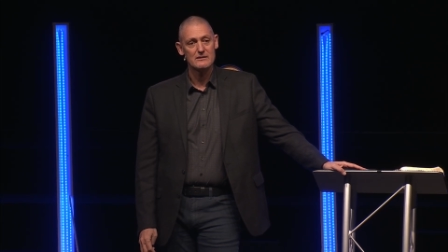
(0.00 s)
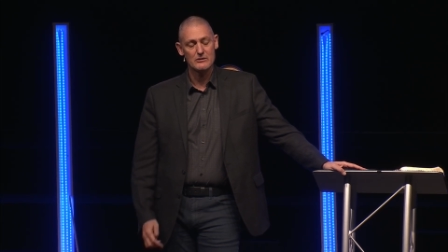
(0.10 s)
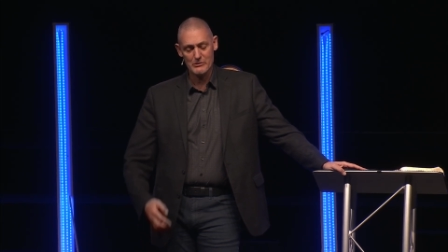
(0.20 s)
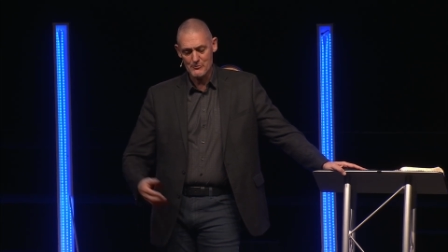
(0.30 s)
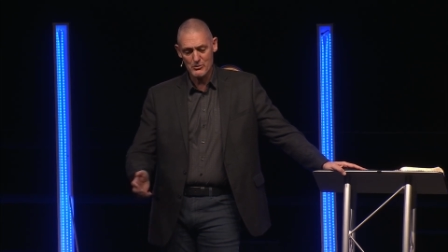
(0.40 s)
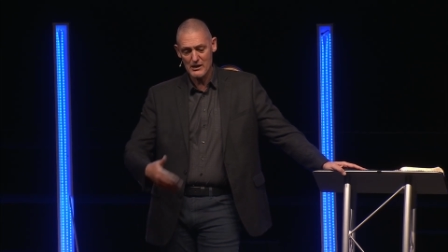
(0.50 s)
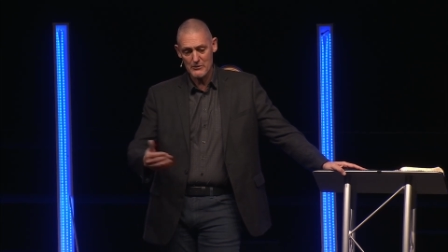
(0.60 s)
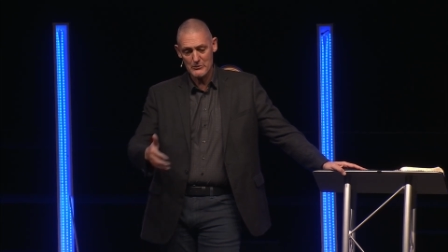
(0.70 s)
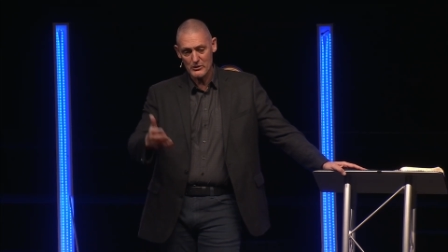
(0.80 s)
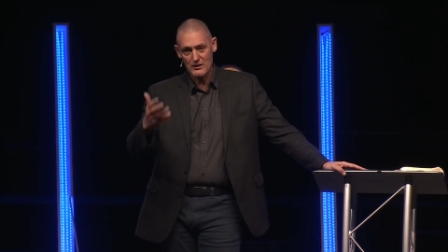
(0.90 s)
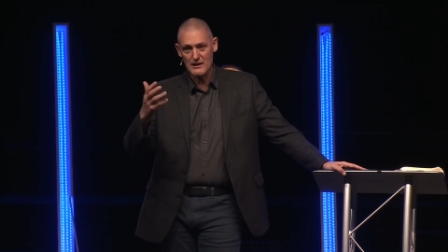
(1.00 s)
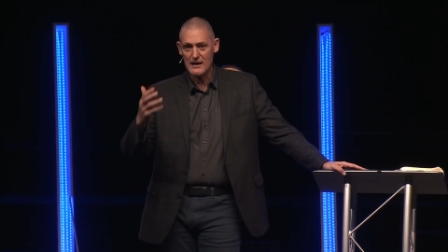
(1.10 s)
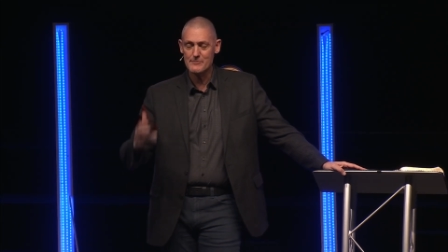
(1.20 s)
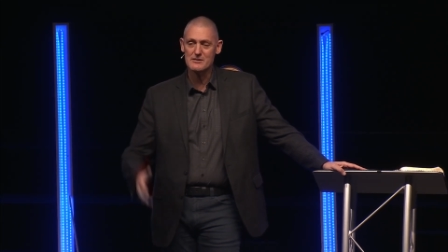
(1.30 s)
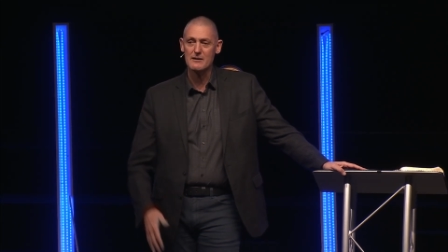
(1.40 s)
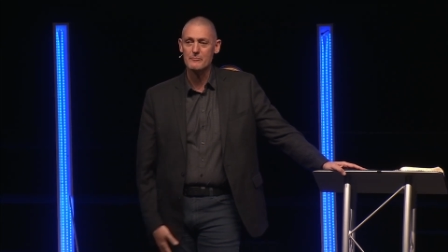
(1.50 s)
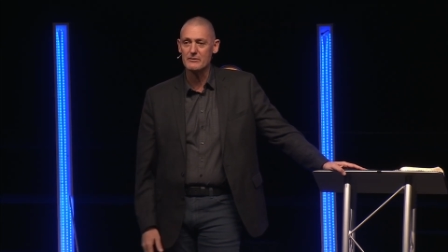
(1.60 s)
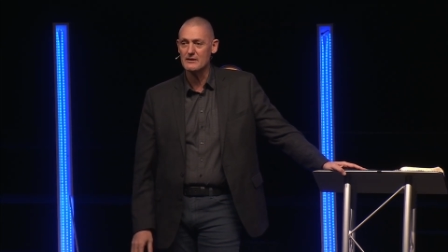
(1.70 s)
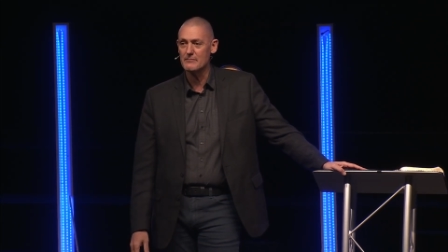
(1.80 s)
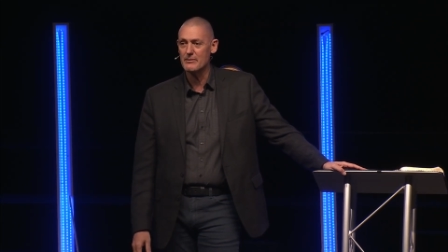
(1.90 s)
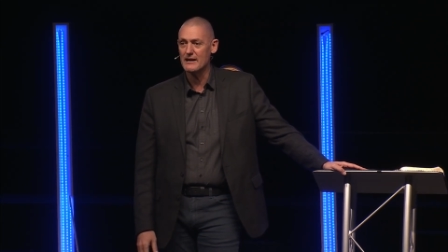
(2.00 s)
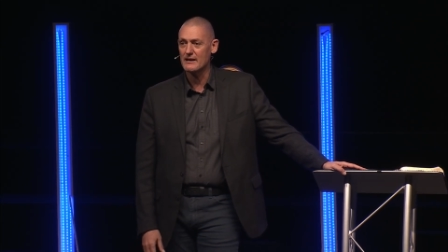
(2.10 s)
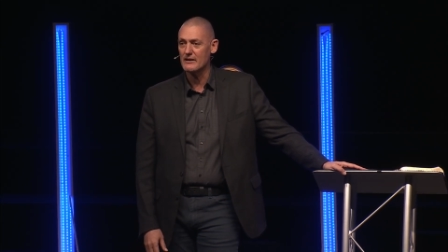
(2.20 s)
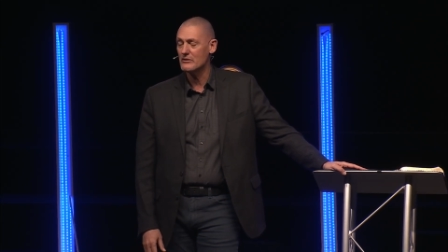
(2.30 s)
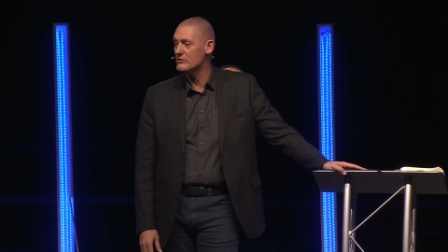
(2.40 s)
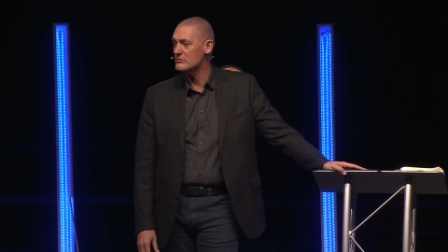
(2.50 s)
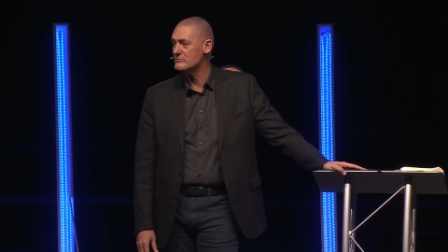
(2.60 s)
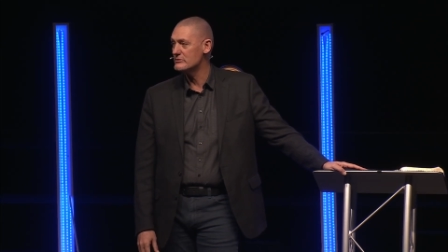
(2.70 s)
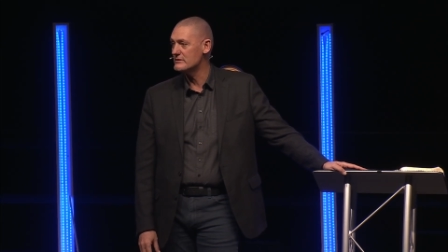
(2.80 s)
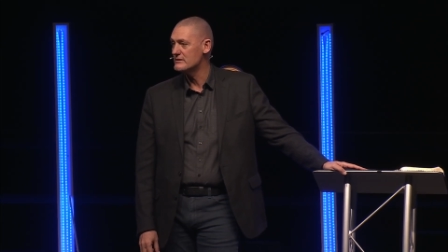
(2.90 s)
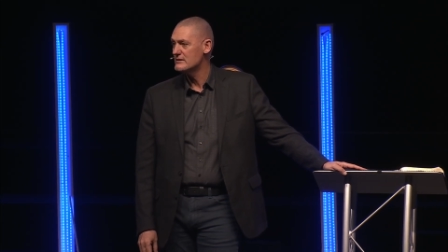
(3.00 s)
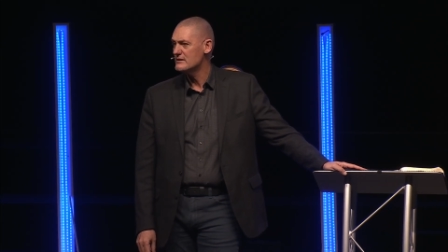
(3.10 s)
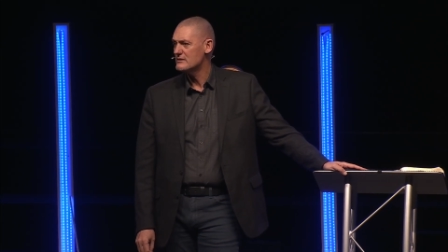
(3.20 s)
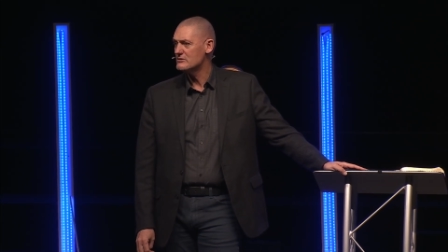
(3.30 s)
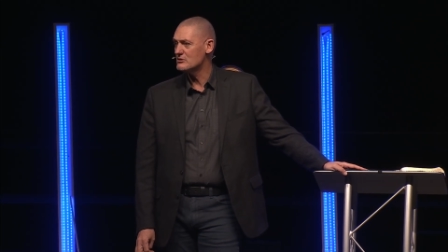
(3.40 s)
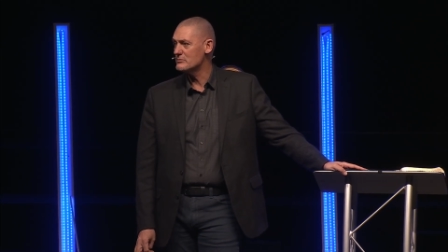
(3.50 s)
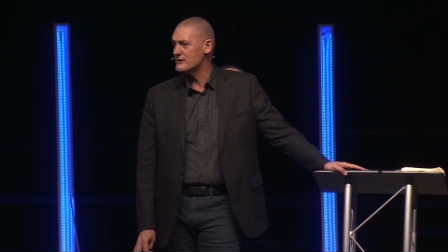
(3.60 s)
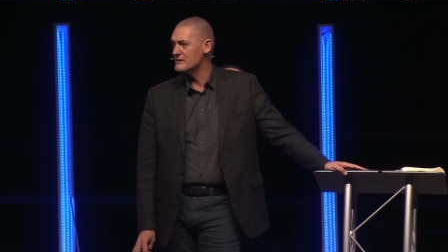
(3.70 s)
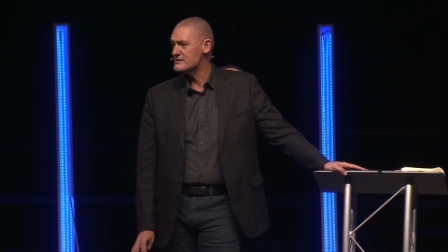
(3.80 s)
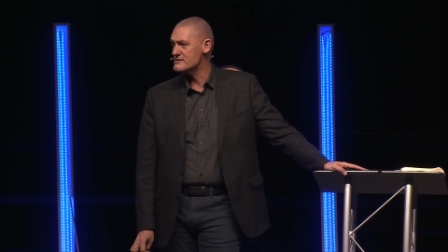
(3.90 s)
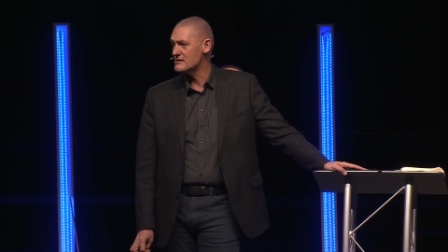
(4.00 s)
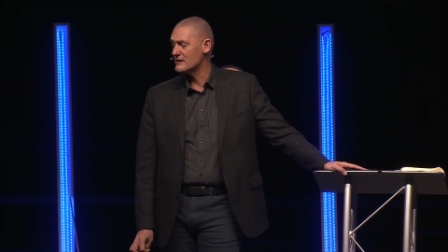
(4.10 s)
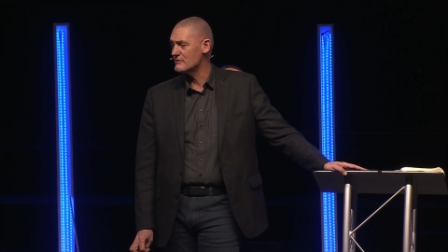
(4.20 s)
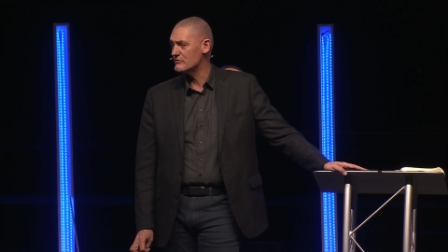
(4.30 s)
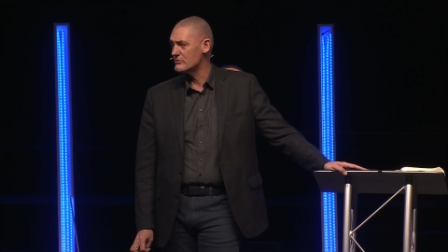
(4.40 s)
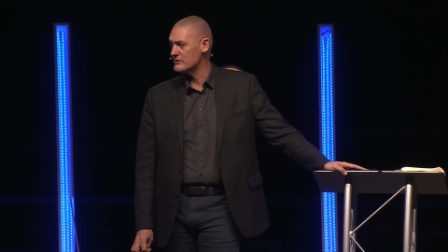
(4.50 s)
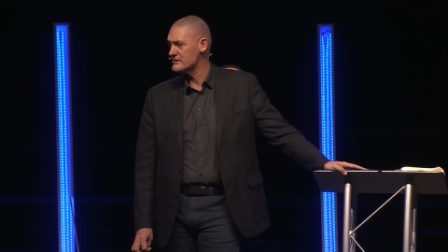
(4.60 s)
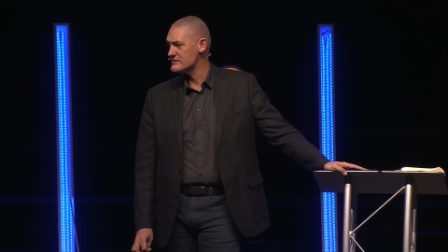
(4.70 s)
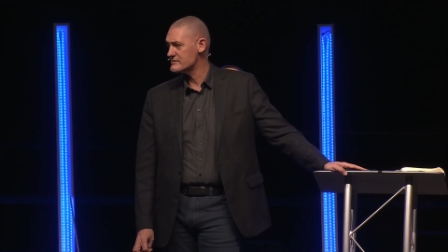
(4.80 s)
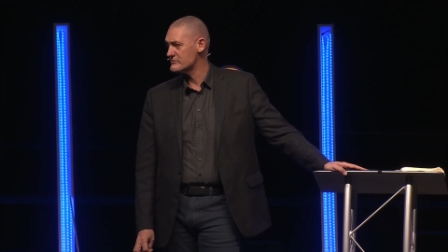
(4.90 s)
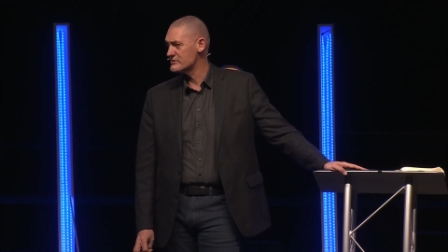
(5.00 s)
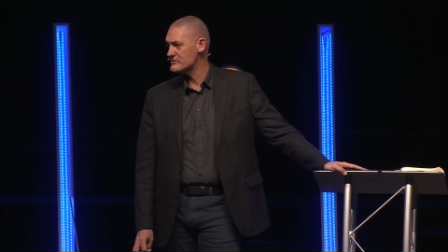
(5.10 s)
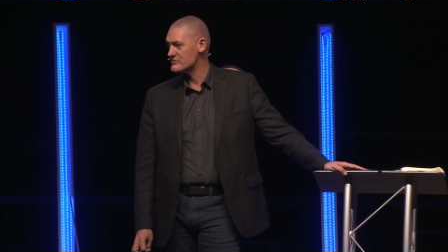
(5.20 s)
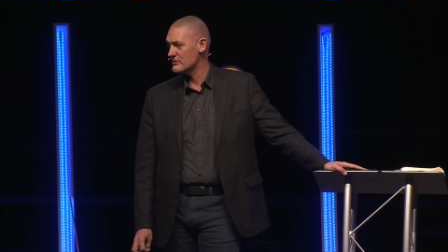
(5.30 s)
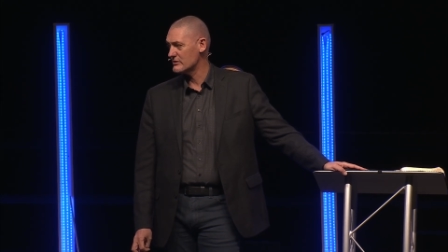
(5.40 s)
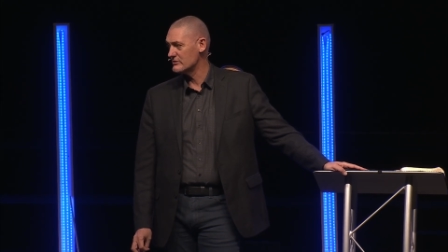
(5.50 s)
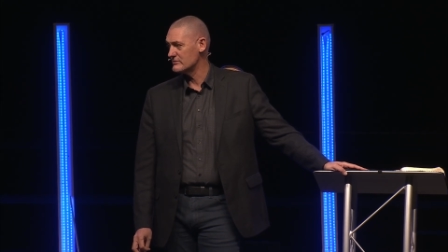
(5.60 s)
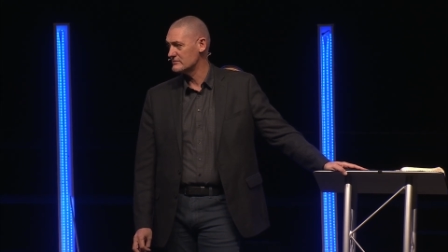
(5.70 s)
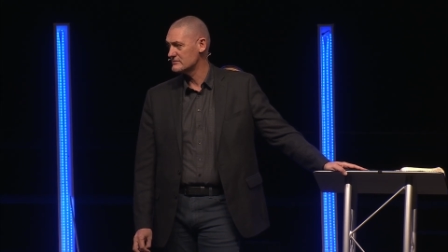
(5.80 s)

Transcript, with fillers: Or we pray when we're all hyped up, and then back at home when nobody's singing for us, we struggle.